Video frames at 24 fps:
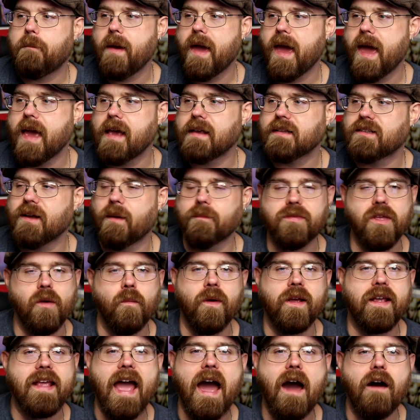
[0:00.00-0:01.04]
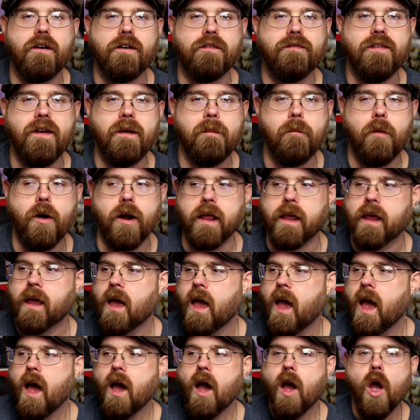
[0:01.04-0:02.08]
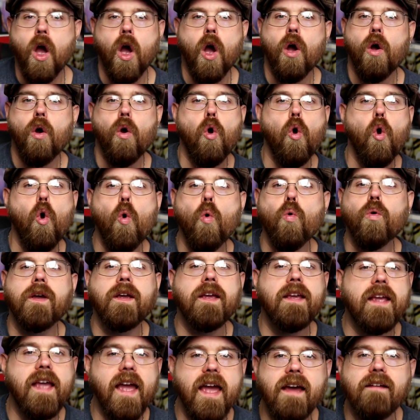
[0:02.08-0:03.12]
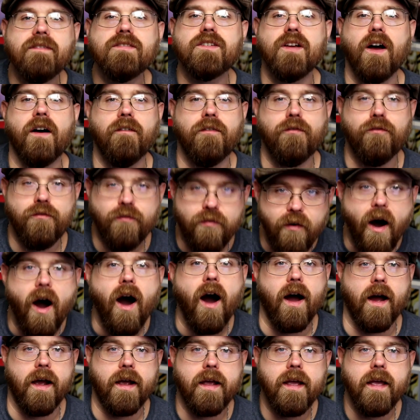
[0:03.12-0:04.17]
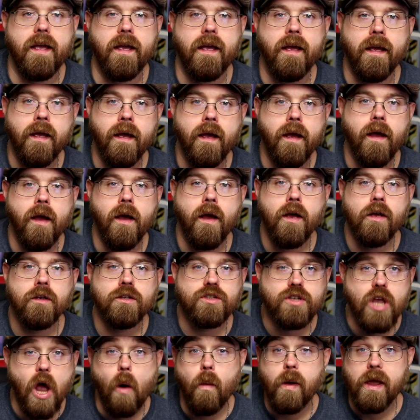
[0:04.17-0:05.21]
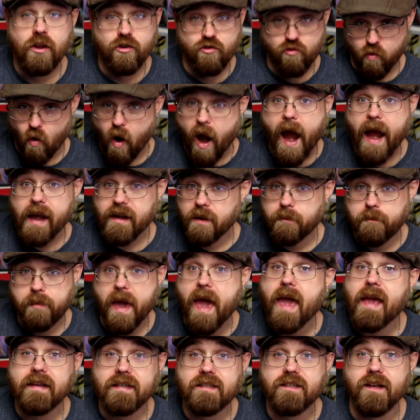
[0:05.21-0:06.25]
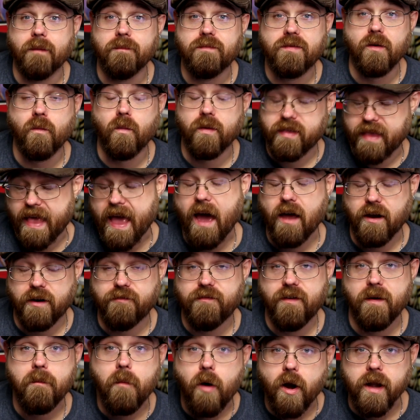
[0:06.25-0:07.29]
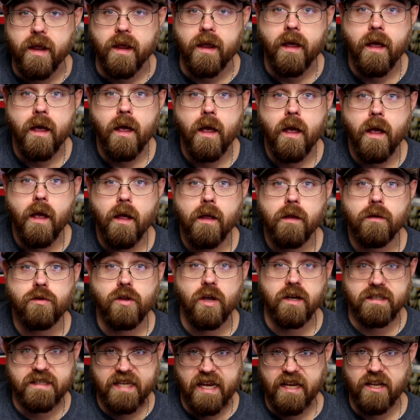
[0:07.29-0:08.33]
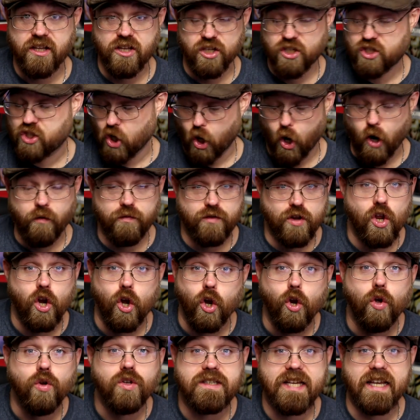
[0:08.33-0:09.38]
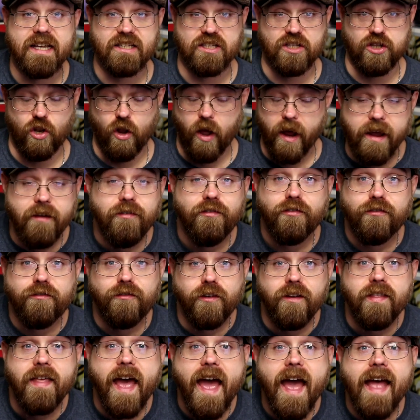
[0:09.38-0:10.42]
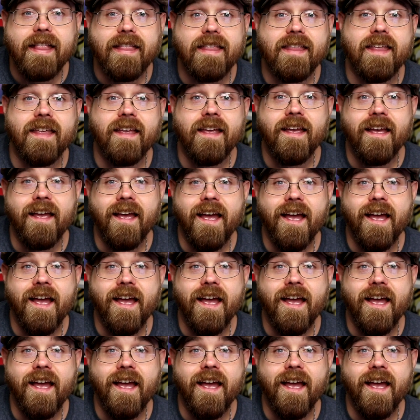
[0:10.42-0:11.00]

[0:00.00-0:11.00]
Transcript: to pay something with counterfeit money who gives a fuck so he tried to pay something with counterfeit money does he deserve to lose his life for that?